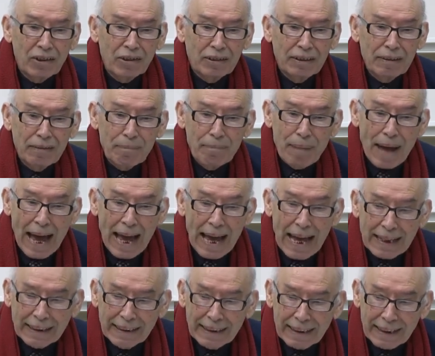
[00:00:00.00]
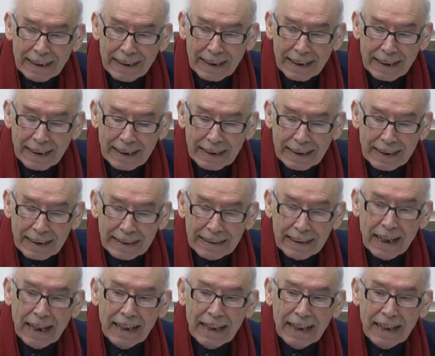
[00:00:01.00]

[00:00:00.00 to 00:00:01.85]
is not bad, I guess.